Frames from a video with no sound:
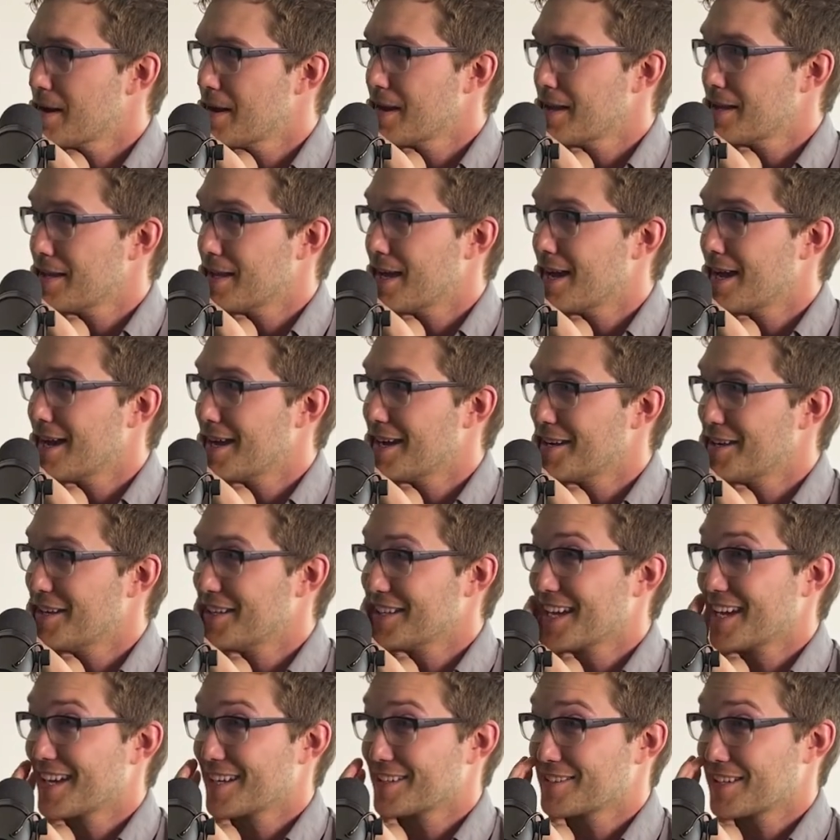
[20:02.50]

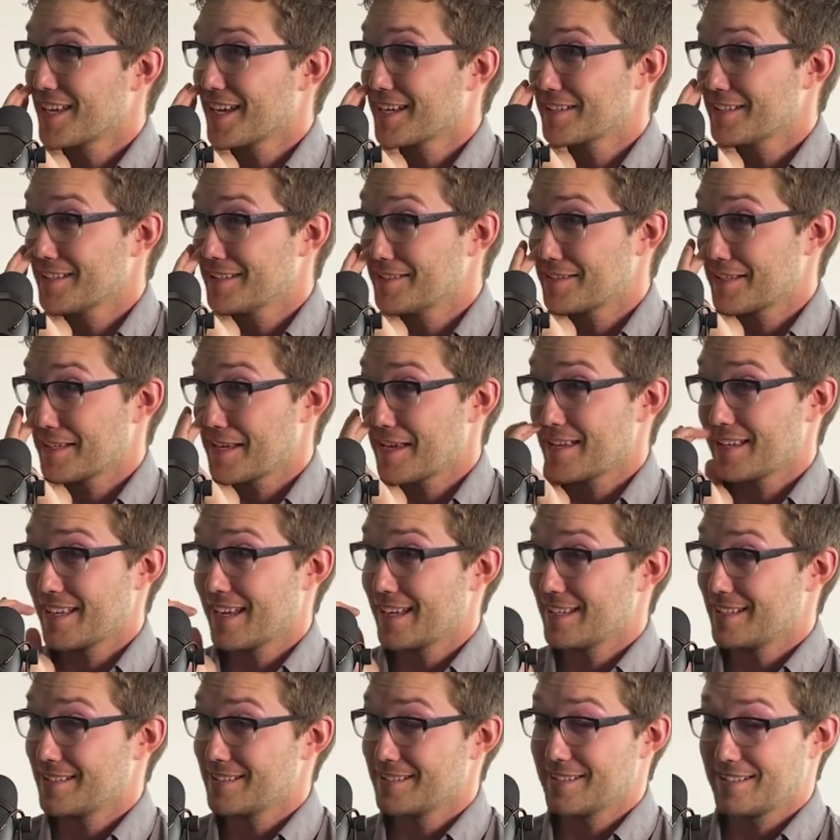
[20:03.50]
Yeah, exactly. It's like
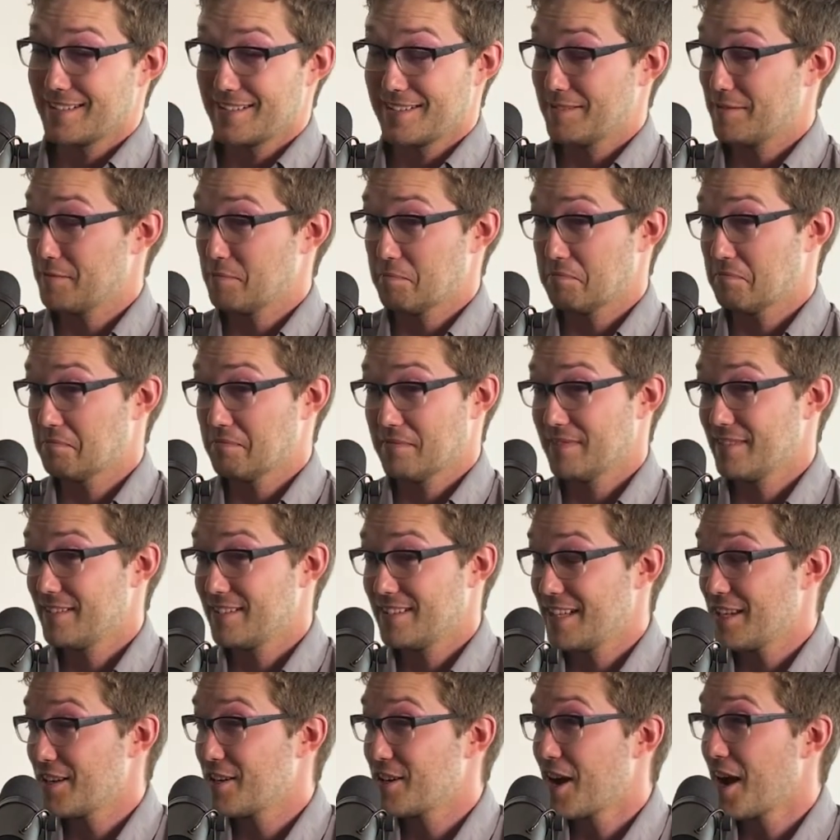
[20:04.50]
I
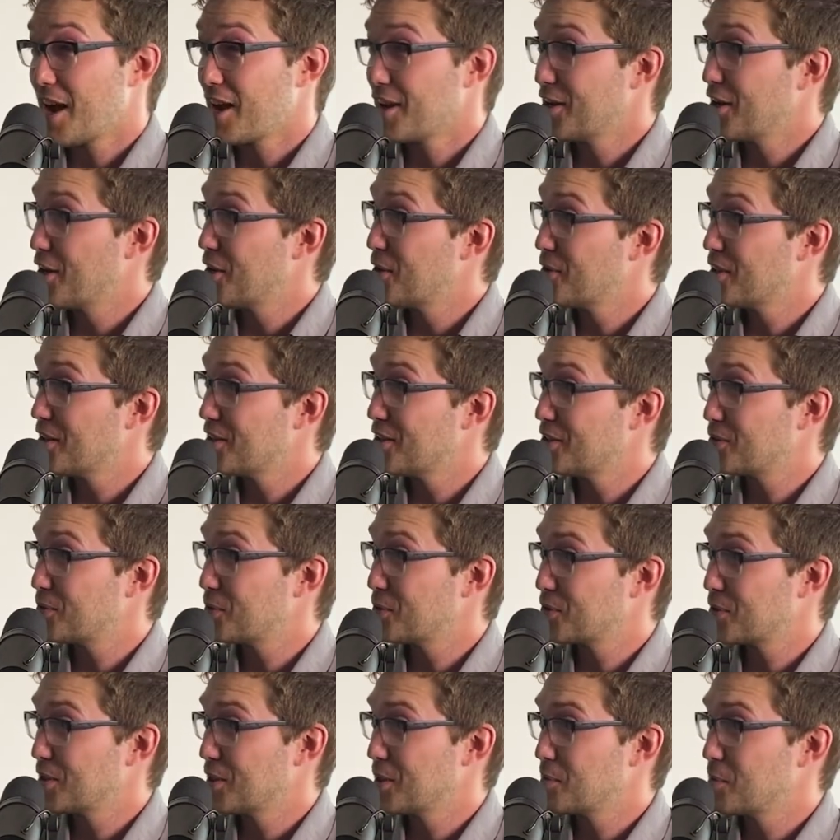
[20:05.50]
did not know that this
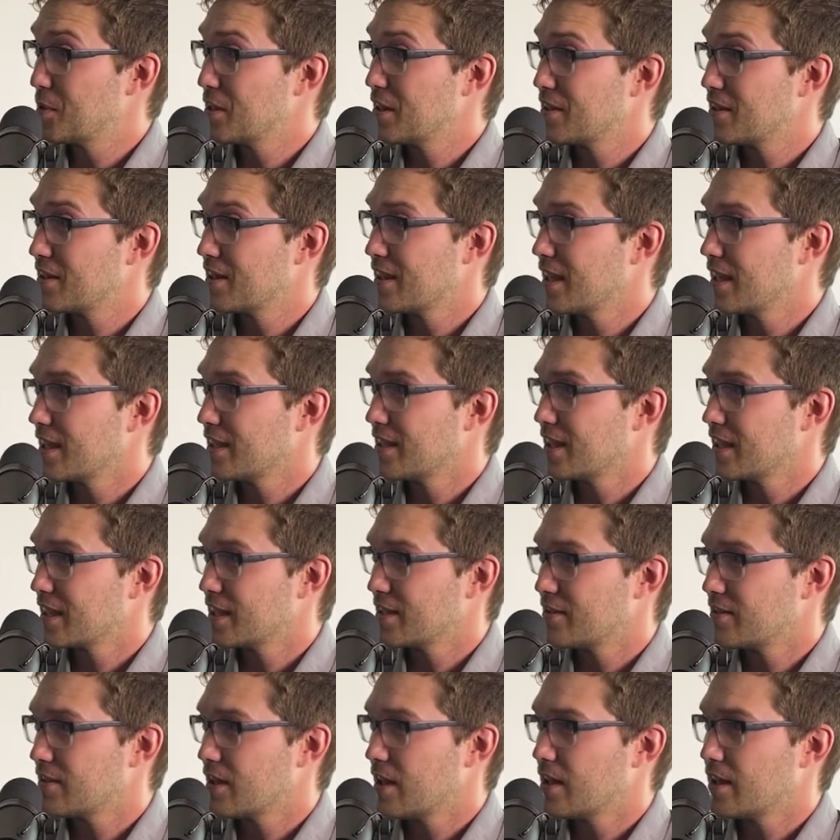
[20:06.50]
was going to be a thing. Like,
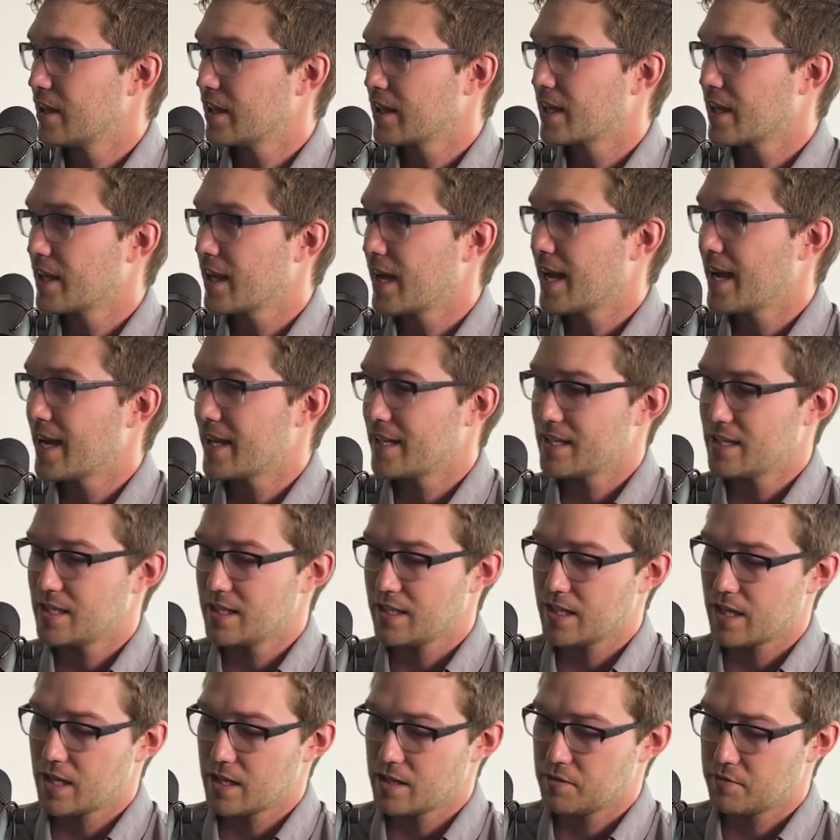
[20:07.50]
it's not like I had
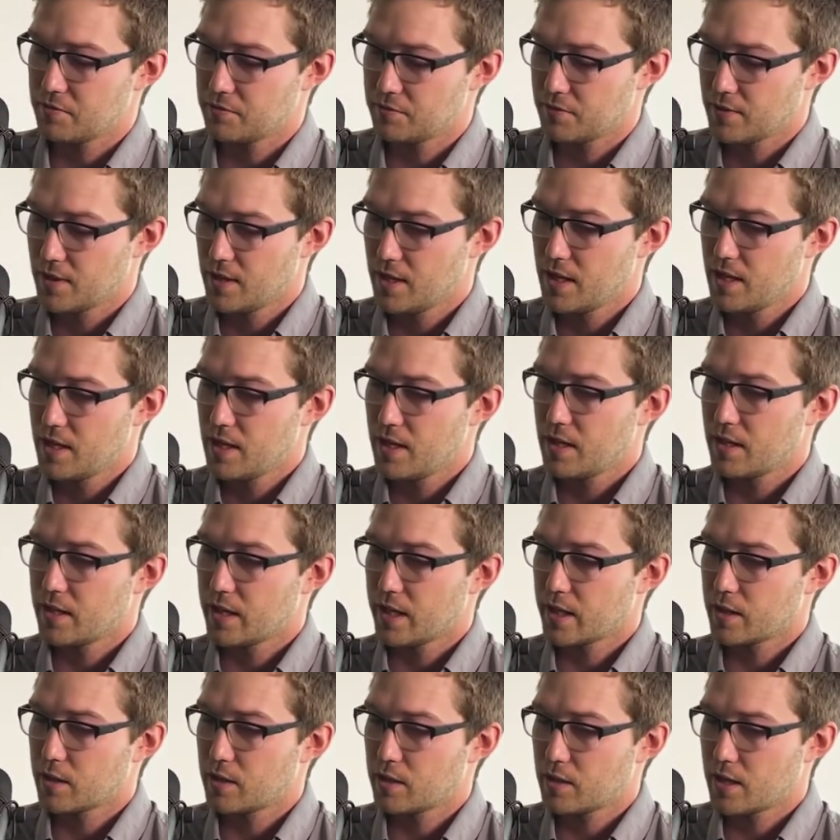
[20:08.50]
any kind of
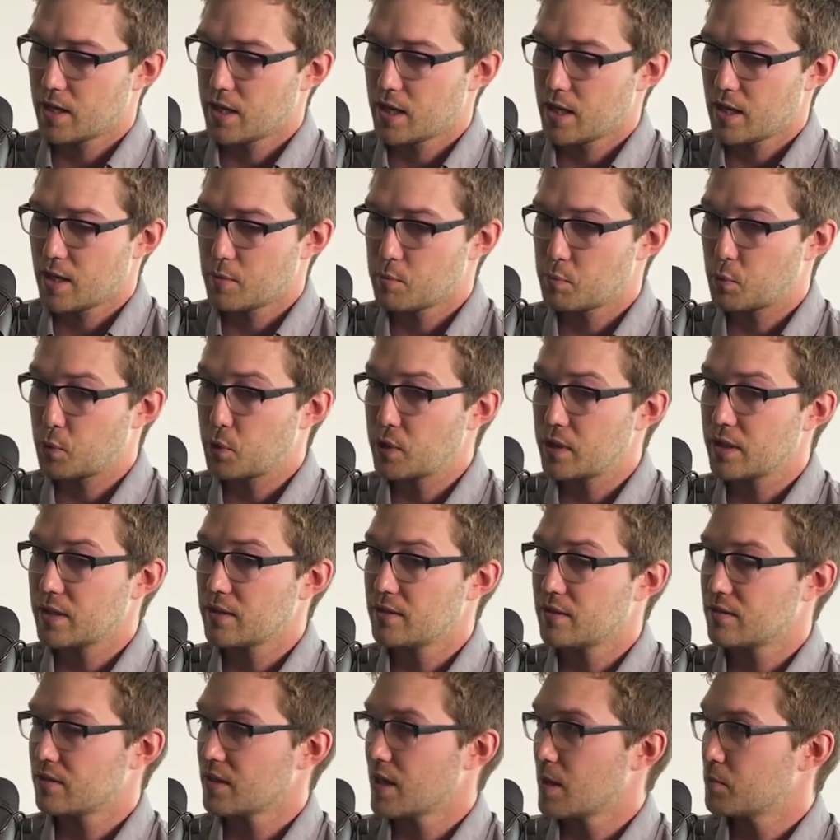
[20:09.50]
like
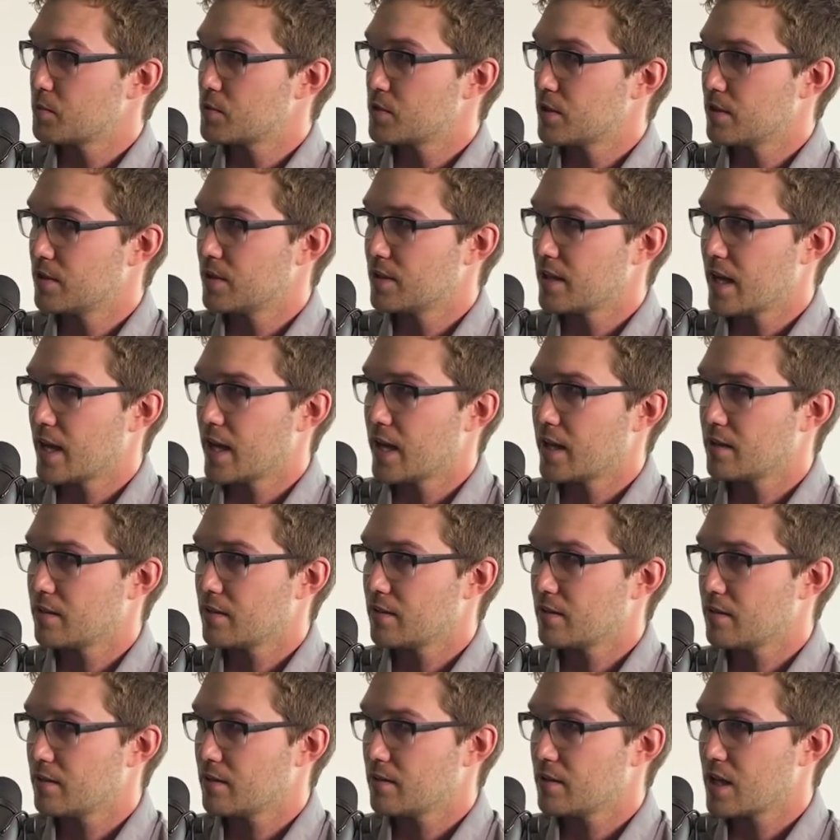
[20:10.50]
preconception
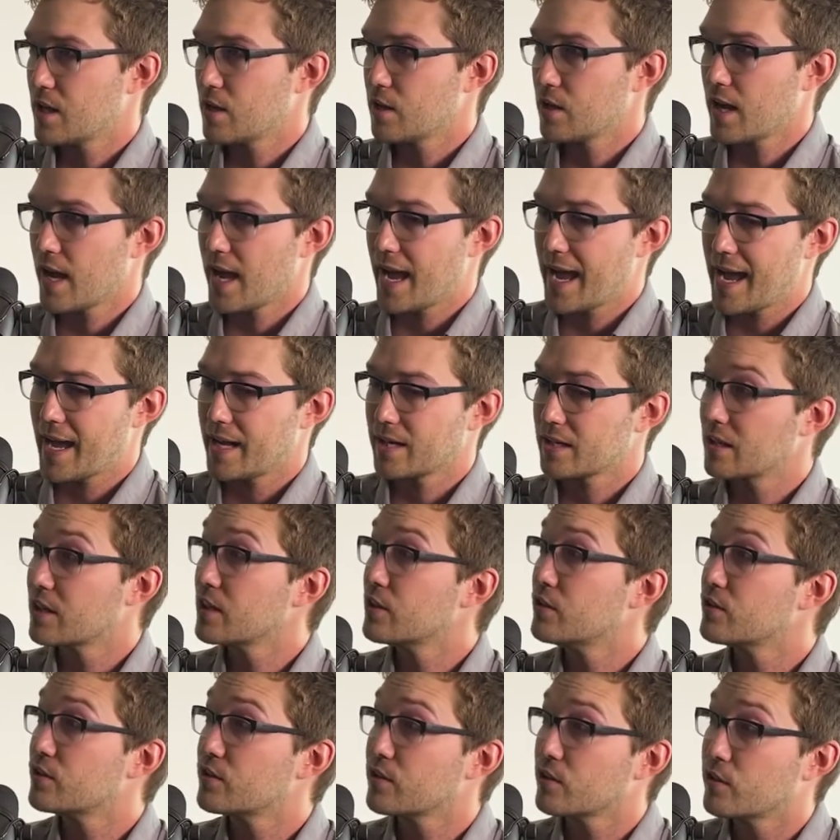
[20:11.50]
that they had
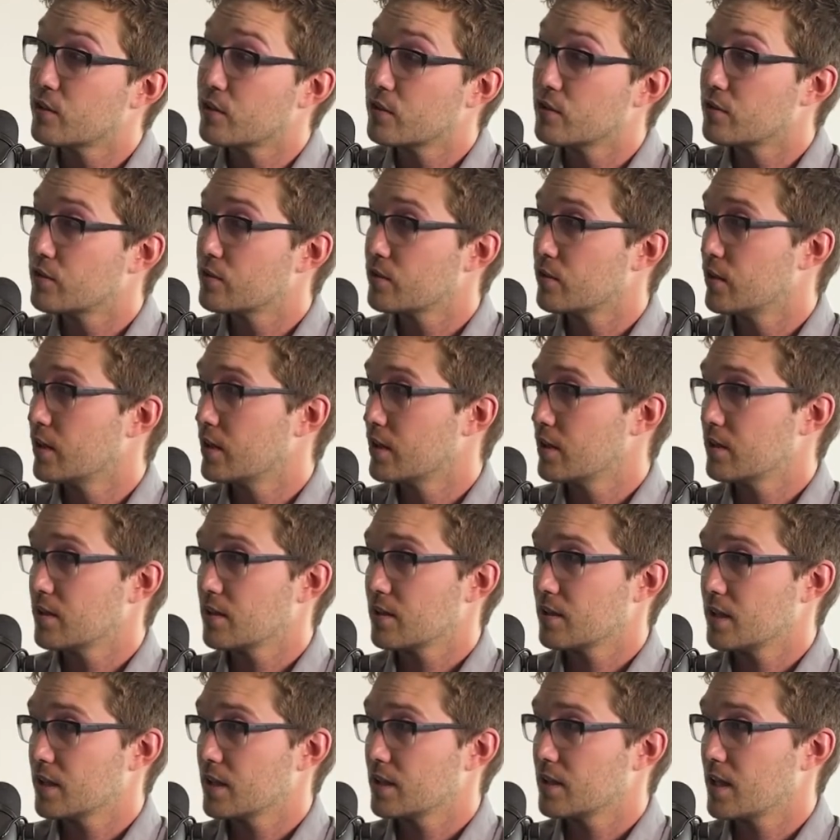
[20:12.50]
concerns or
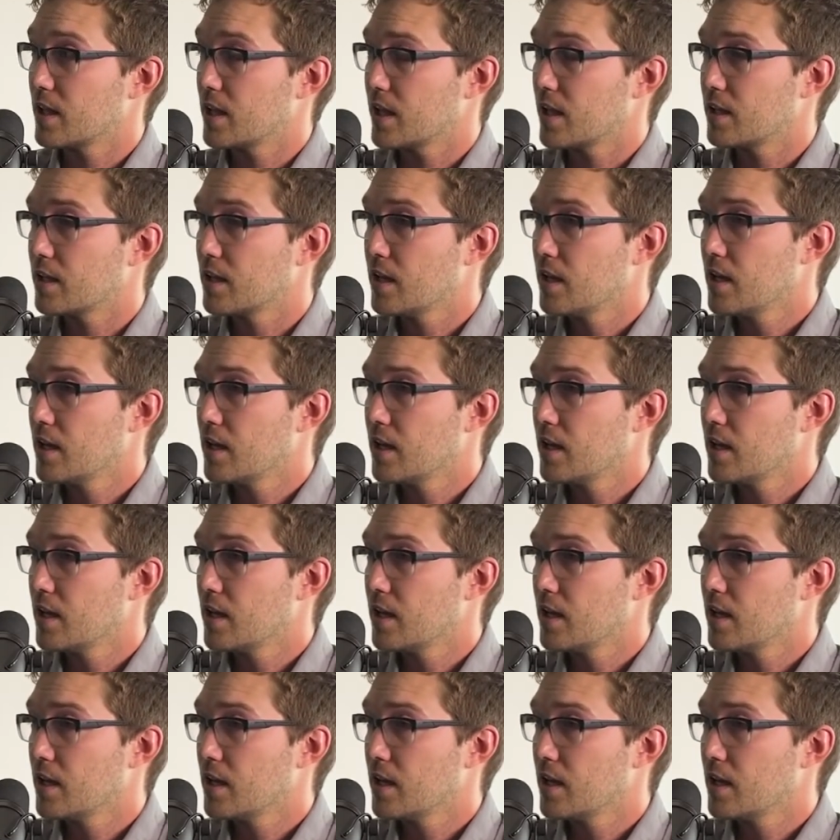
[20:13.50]
anything like that.